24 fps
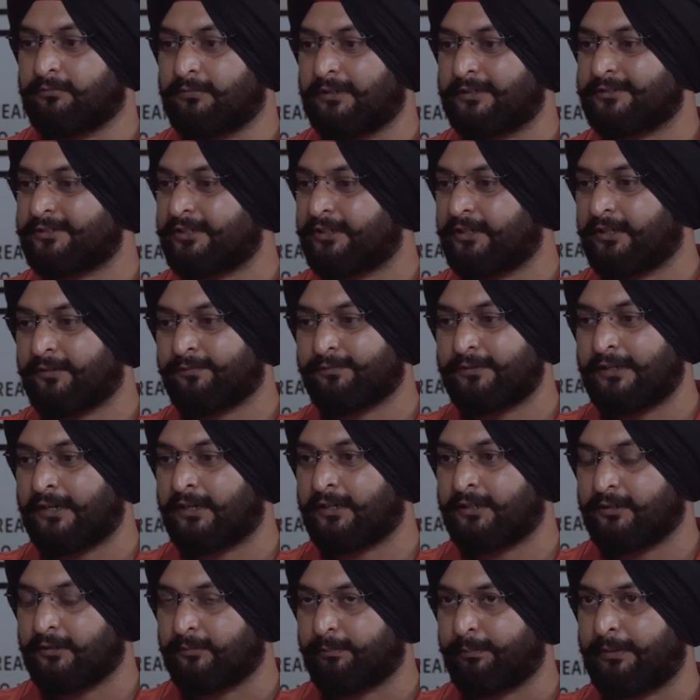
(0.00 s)
Let's say if
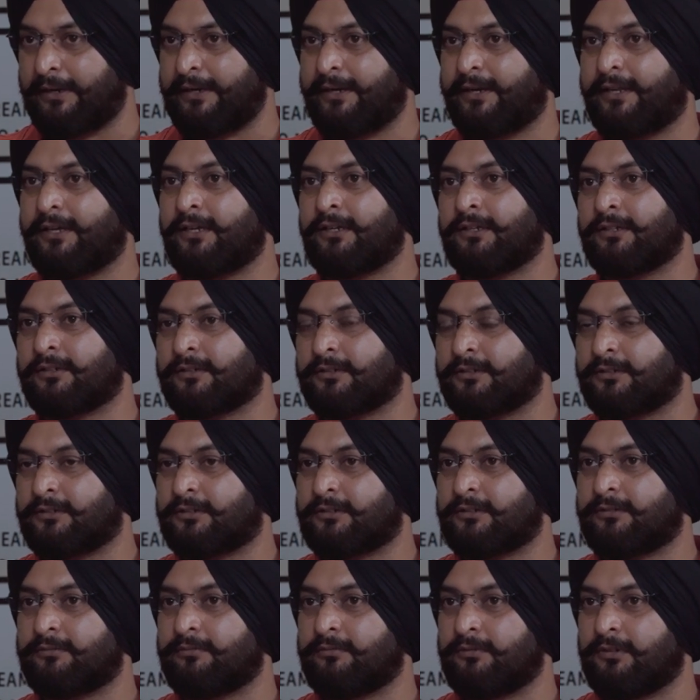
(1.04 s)
that painting
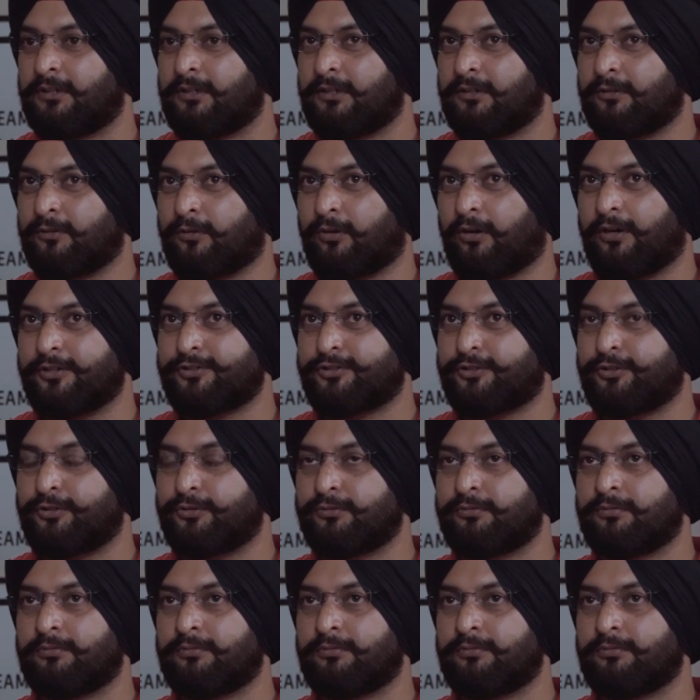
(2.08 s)
costs